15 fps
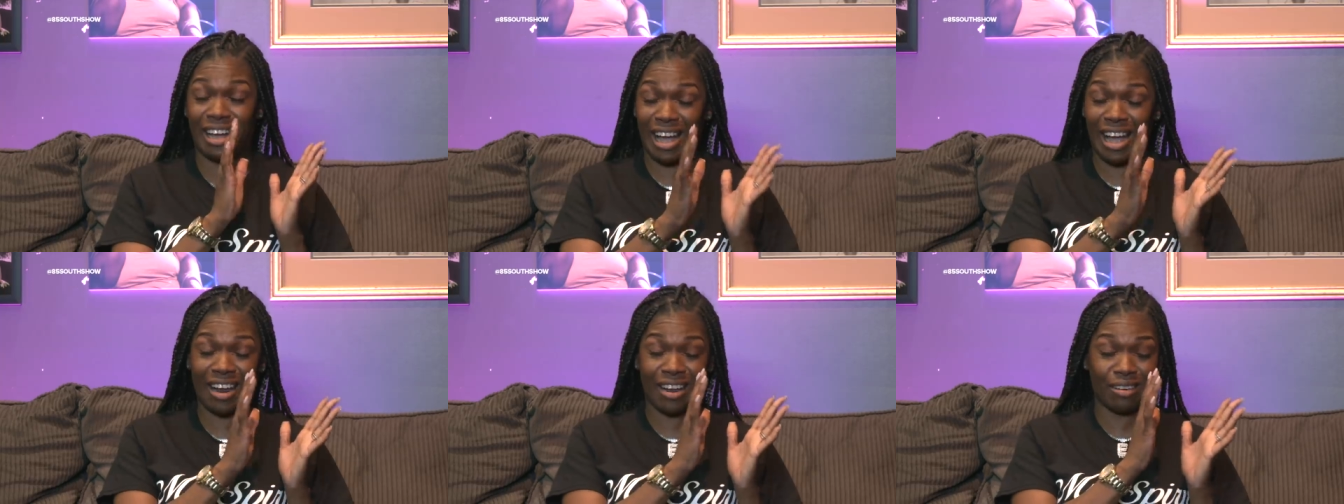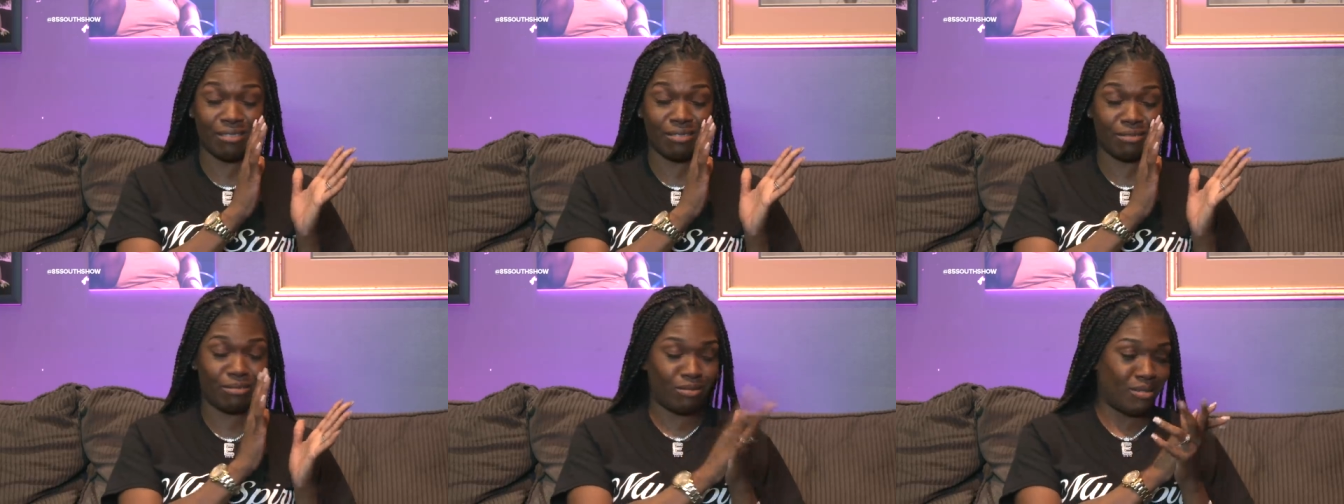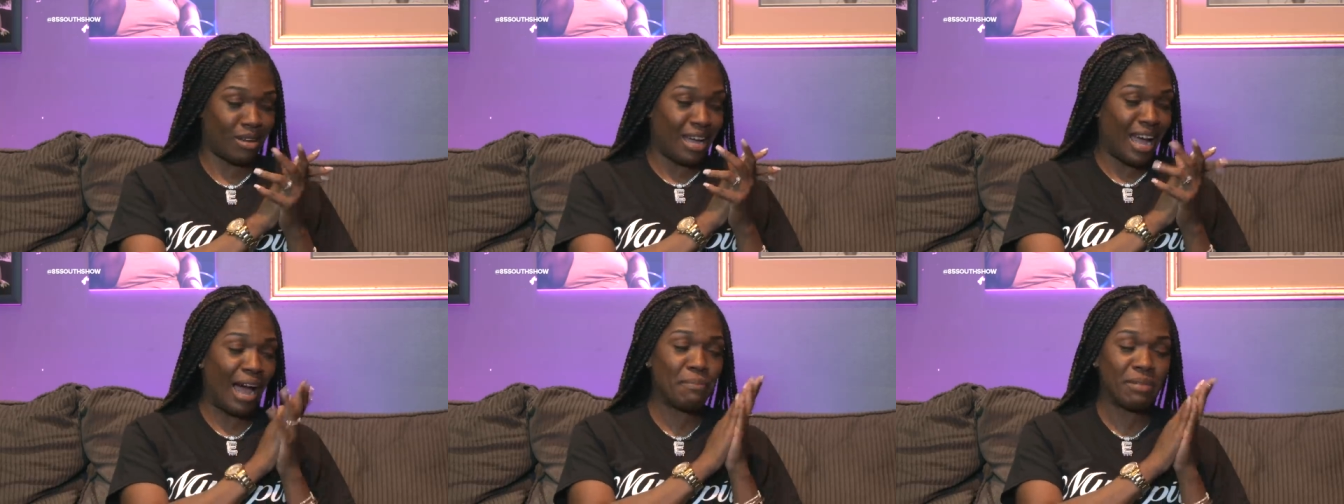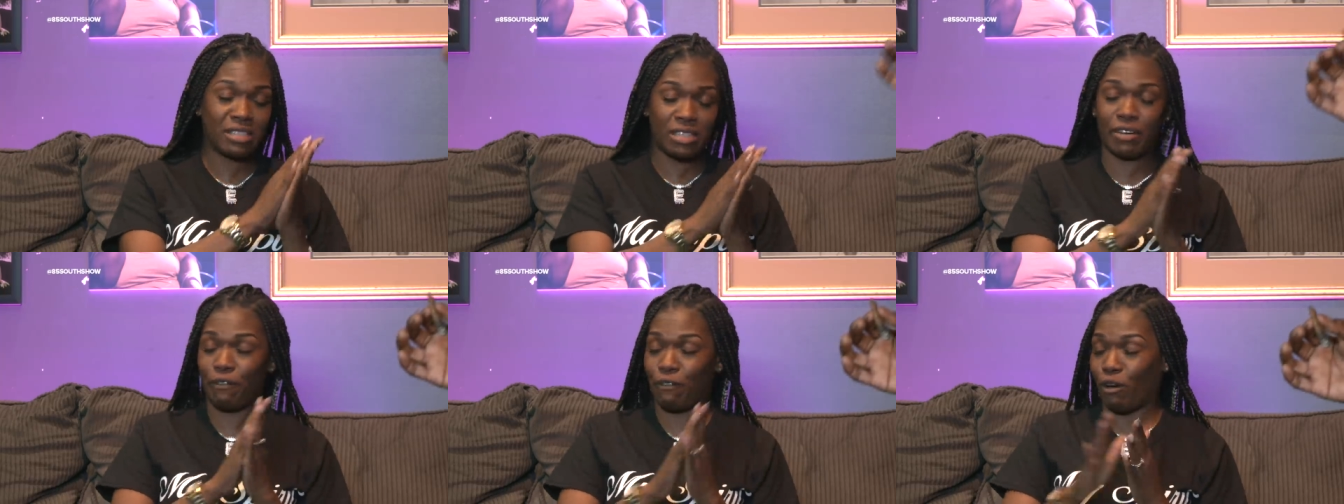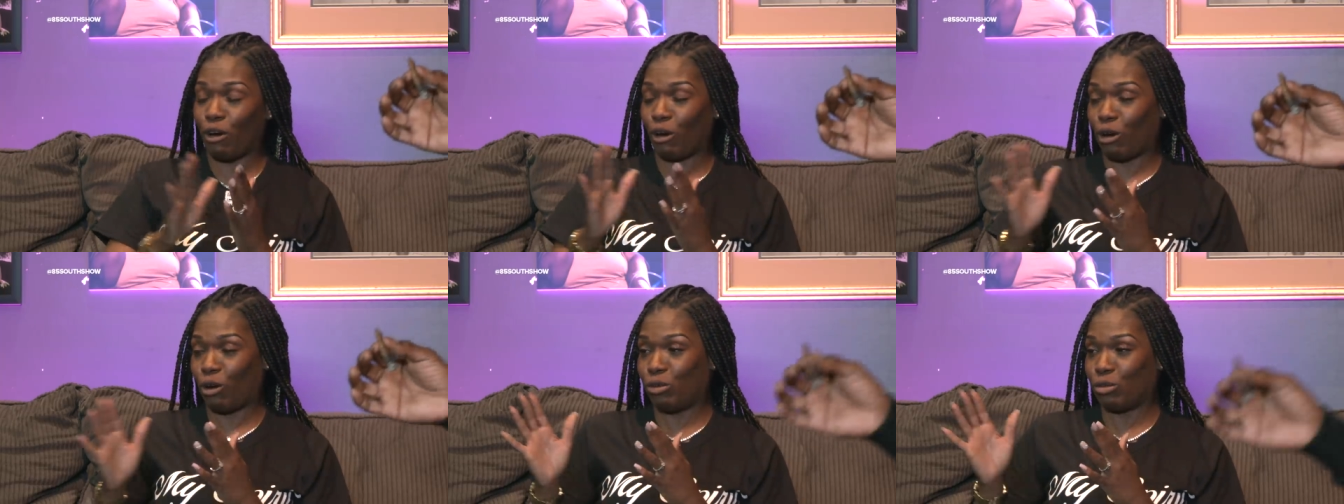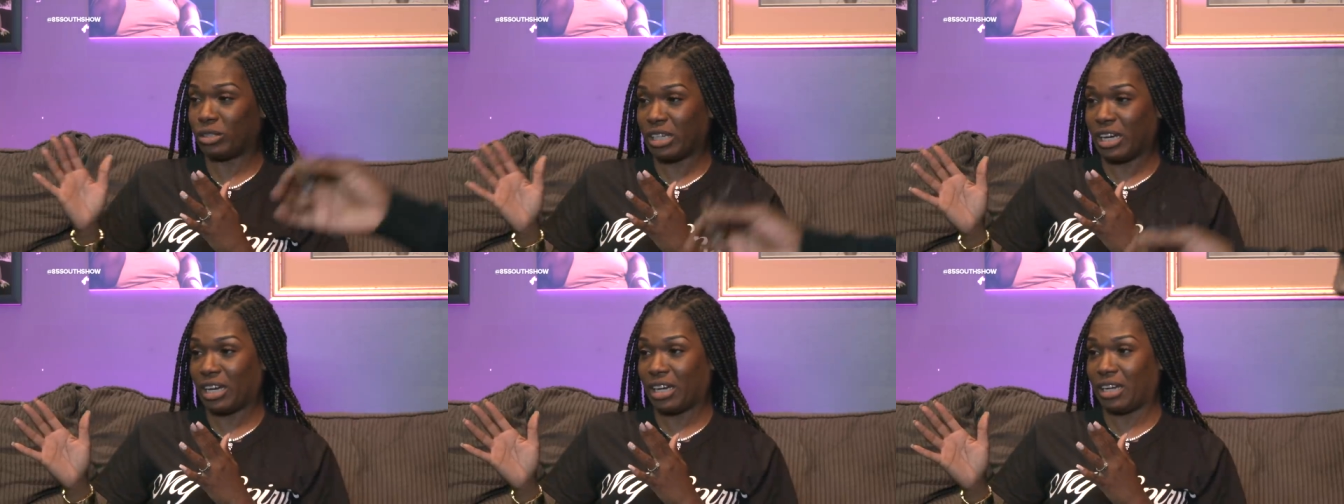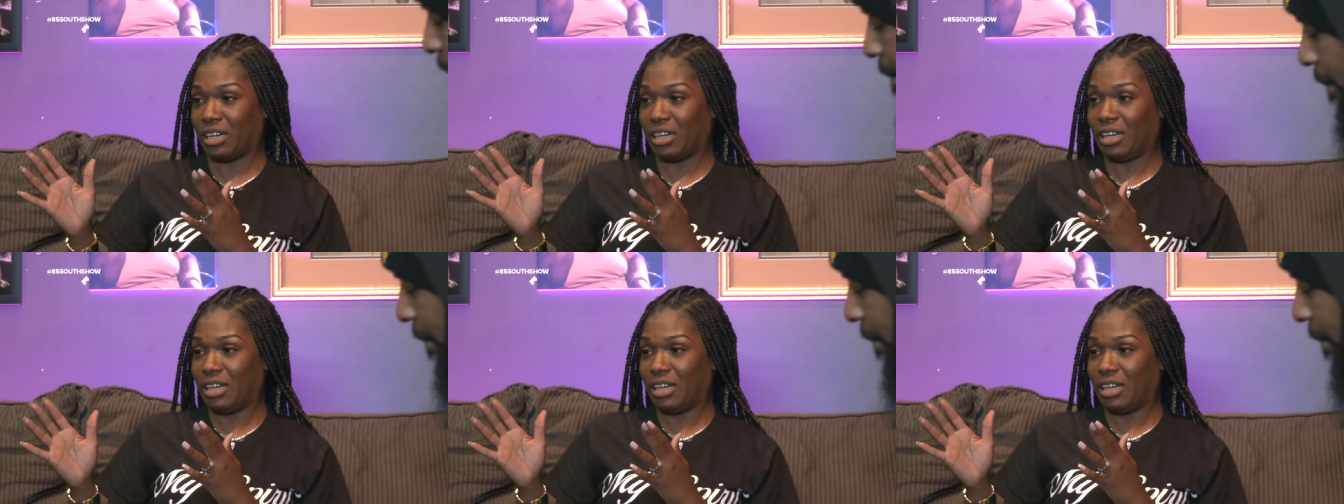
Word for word: I, I I've been single for a long time.